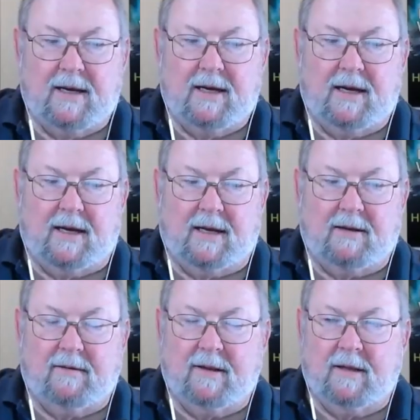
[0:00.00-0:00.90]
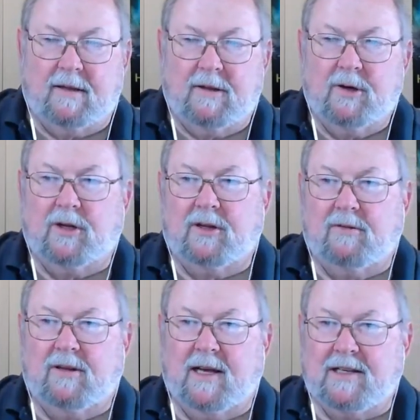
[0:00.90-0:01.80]
uh, you could
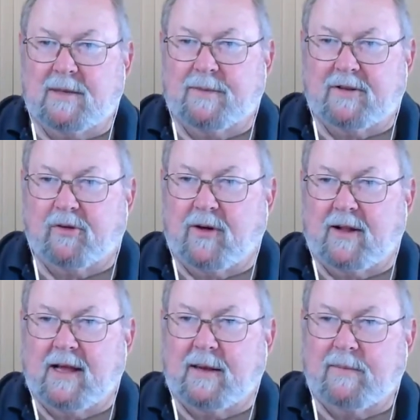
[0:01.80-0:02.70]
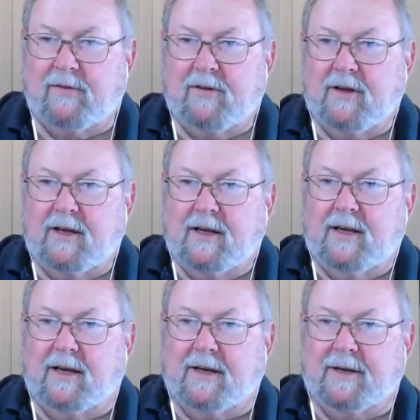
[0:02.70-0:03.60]
take some of the street names
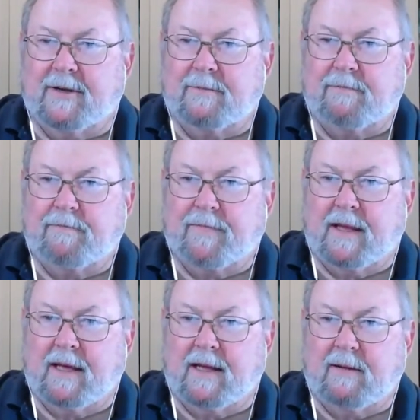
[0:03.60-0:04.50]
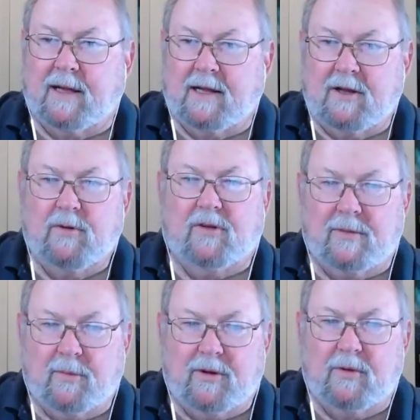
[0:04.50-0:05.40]
um, and and use
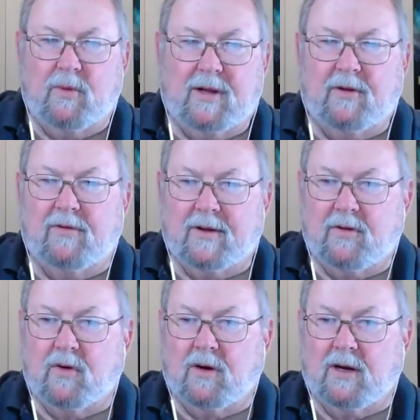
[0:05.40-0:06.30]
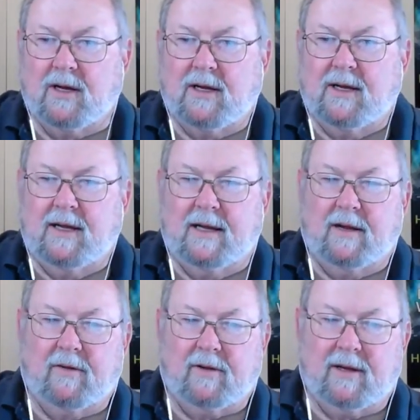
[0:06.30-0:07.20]
them when you went to Ventura. In
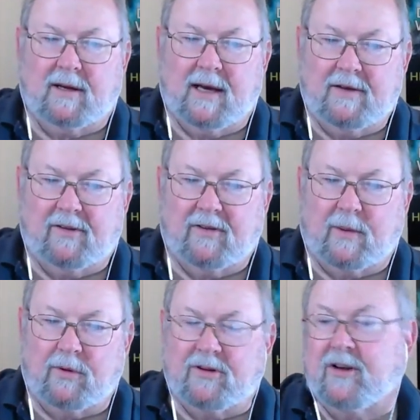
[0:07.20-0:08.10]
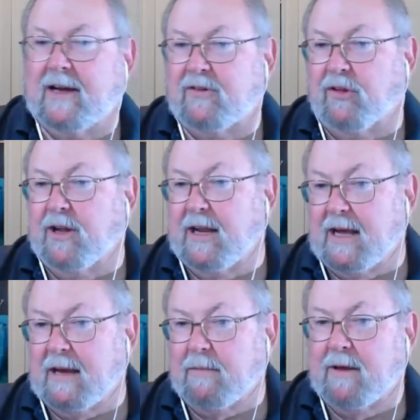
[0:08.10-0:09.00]
other cases, I would change the
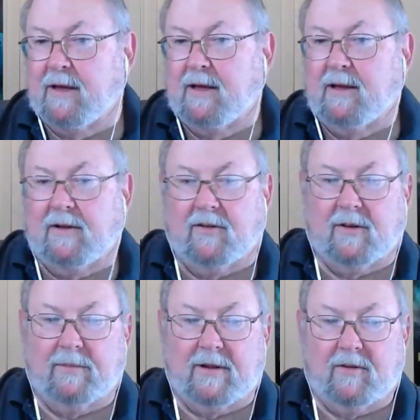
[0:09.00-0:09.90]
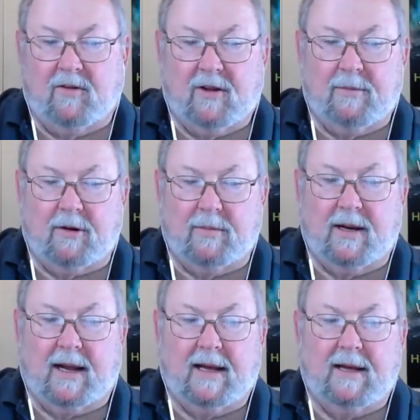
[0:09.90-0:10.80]
name to something similar.
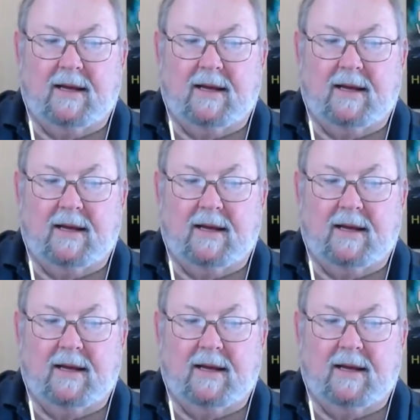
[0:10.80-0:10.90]
But I